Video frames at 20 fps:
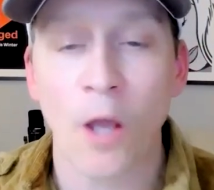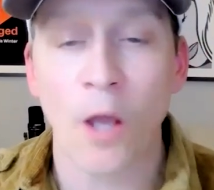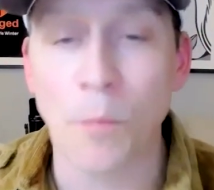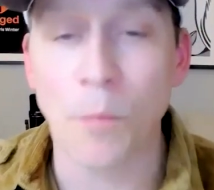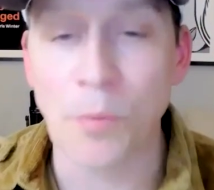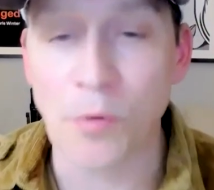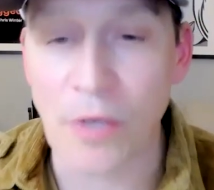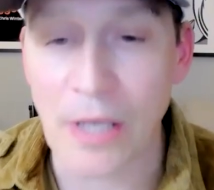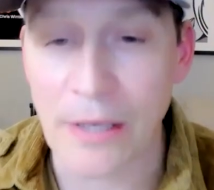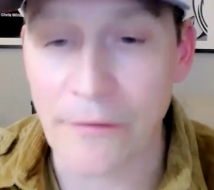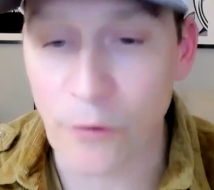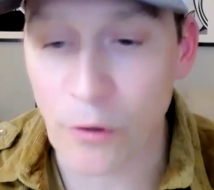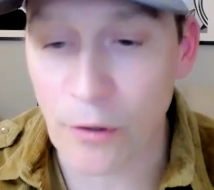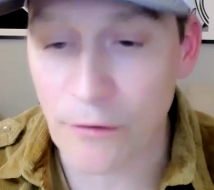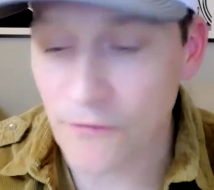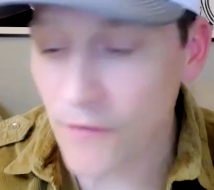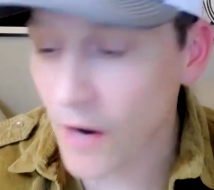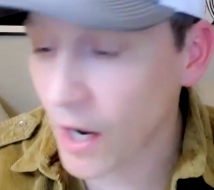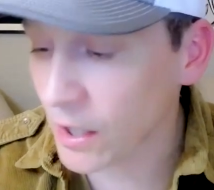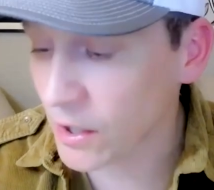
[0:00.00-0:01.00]
Hope you'll give her a
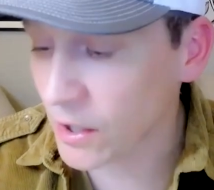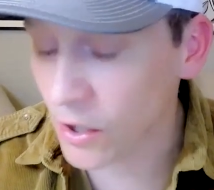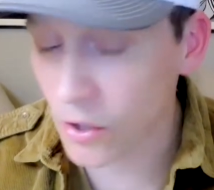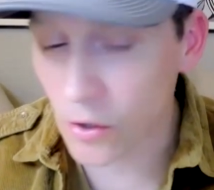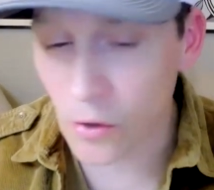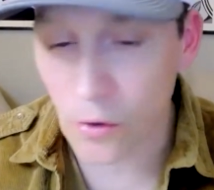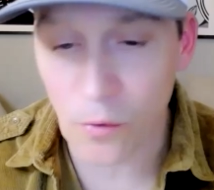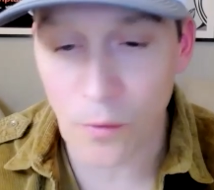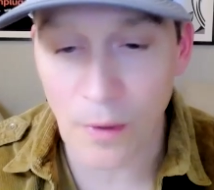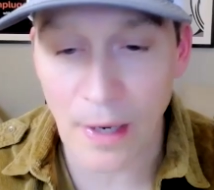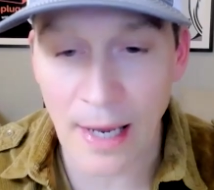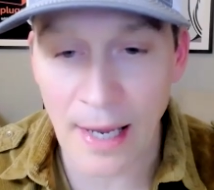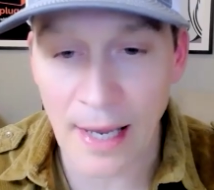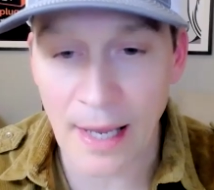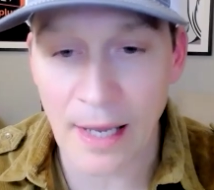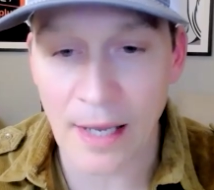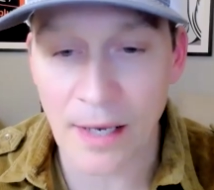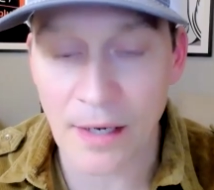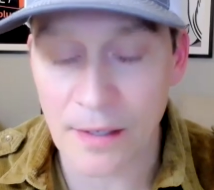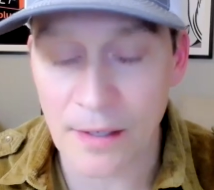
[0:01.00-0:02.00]
follow
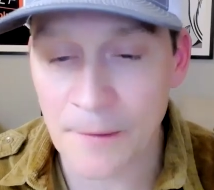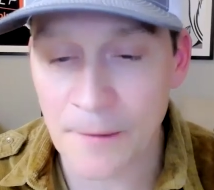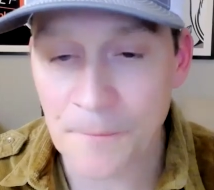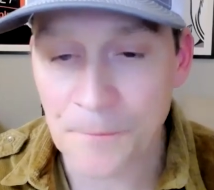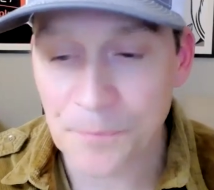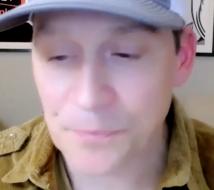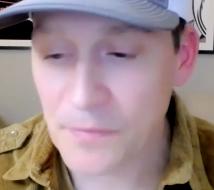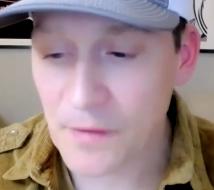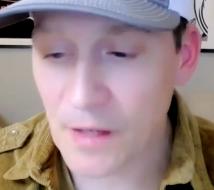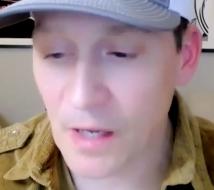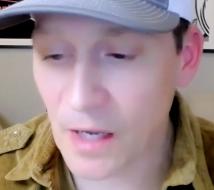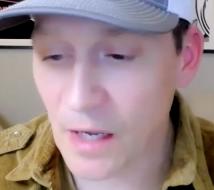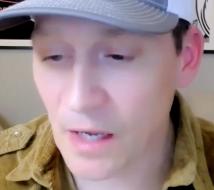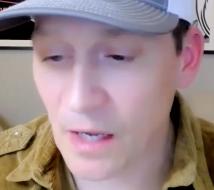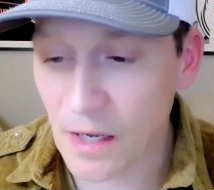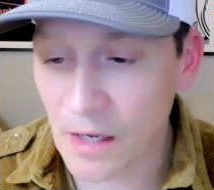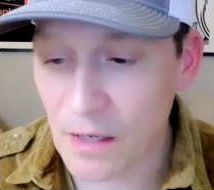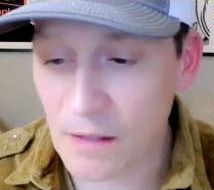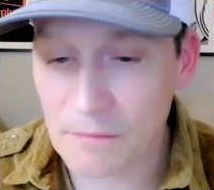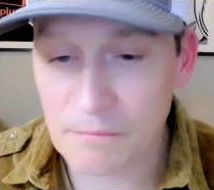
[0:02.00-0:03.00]
and
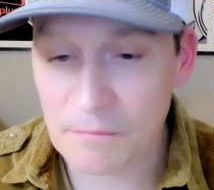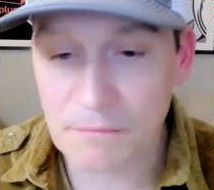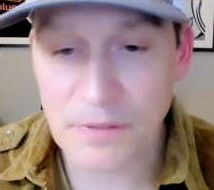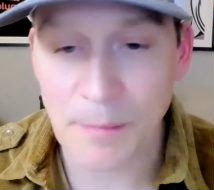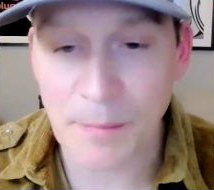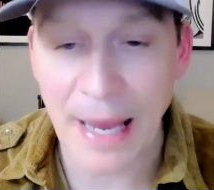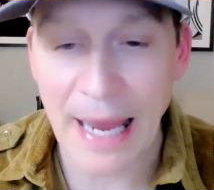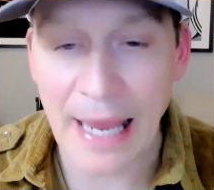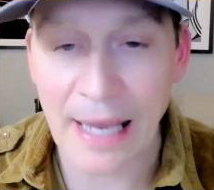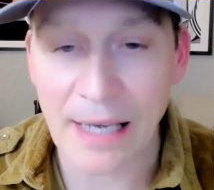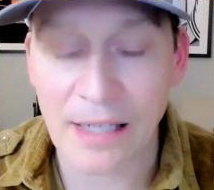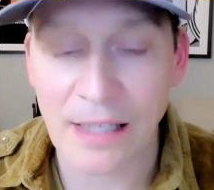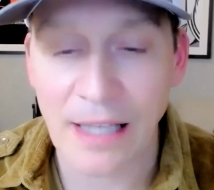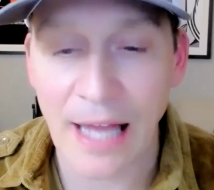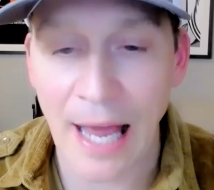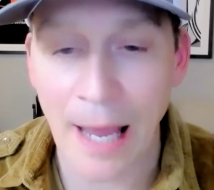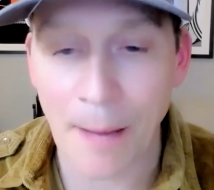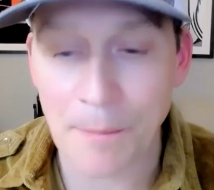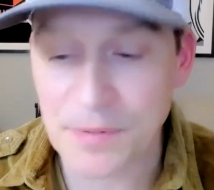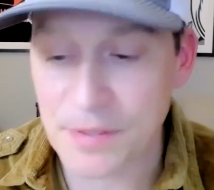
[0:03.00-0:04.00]
some hand
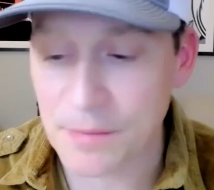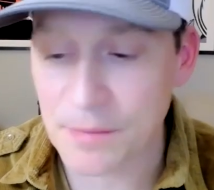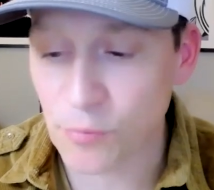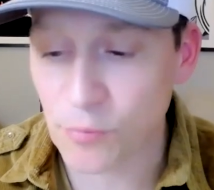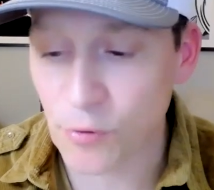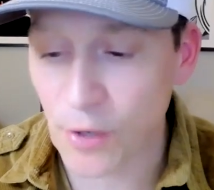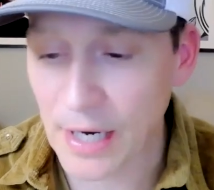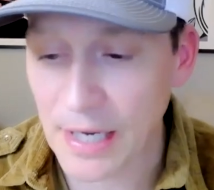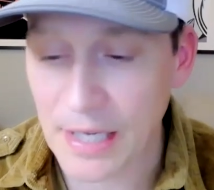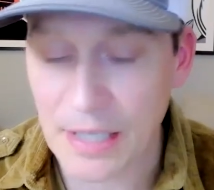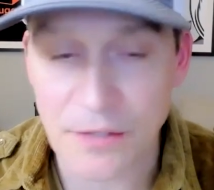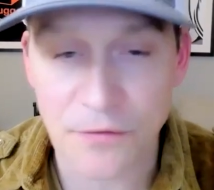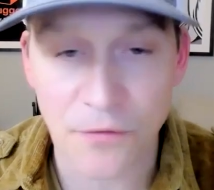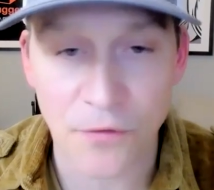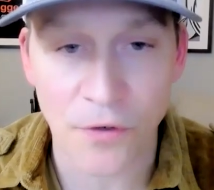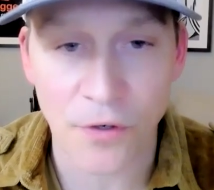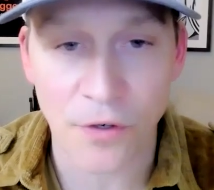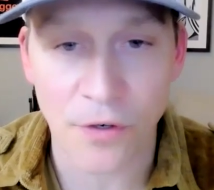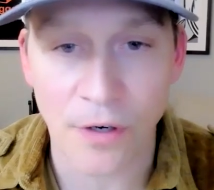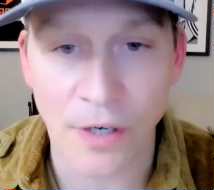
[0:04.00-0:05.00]
claps and praise
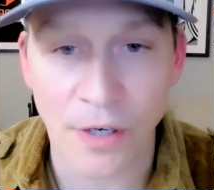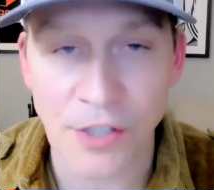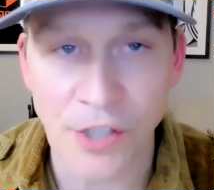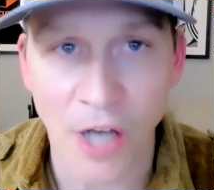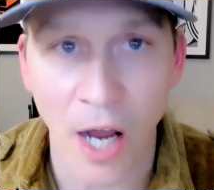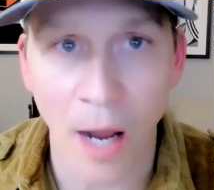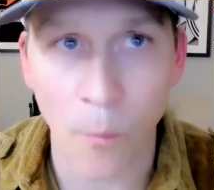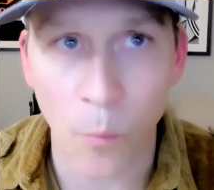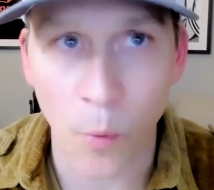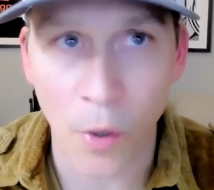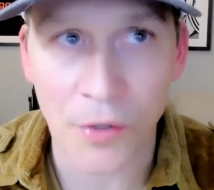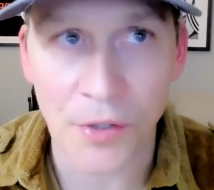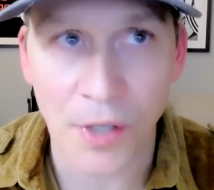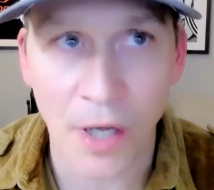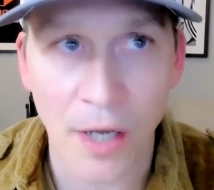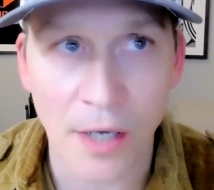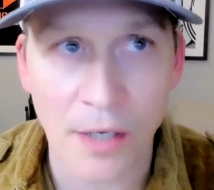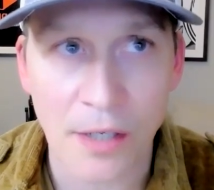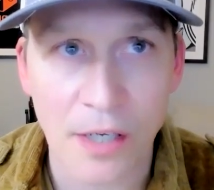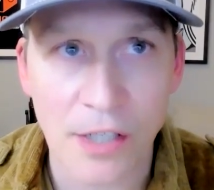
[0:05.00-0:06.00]
for a job well
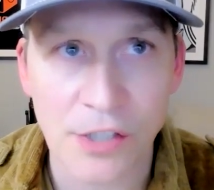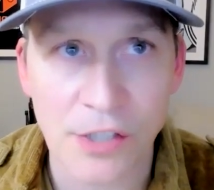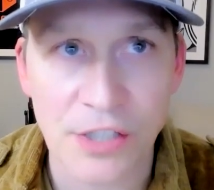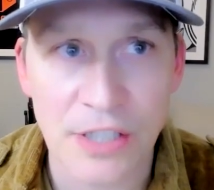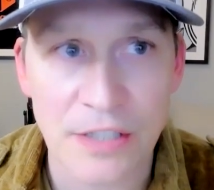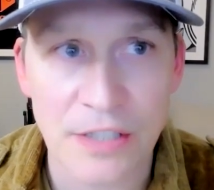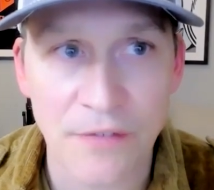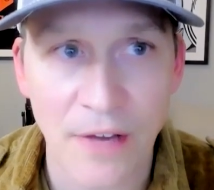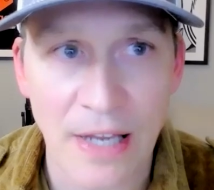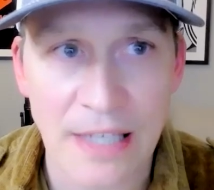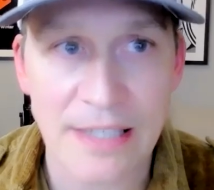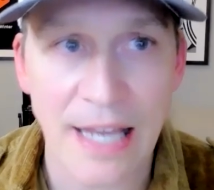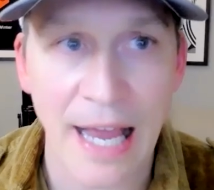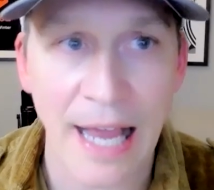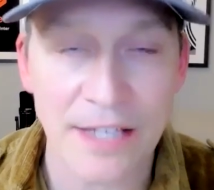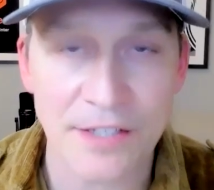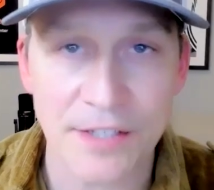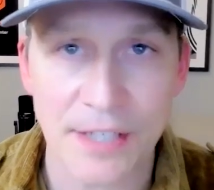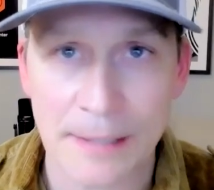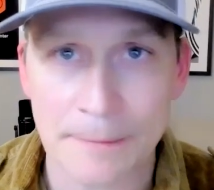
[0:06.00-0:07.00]
done, because she's
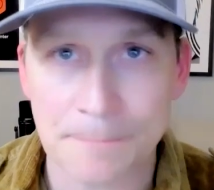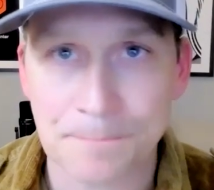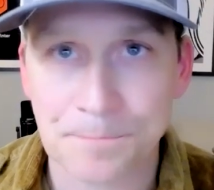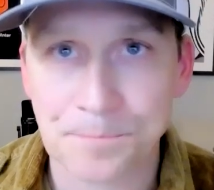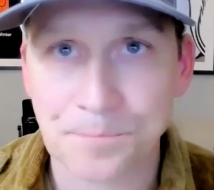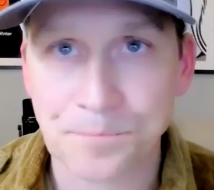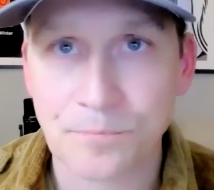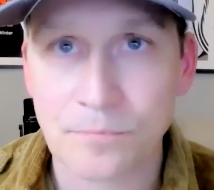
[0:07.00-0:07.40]
fantastic.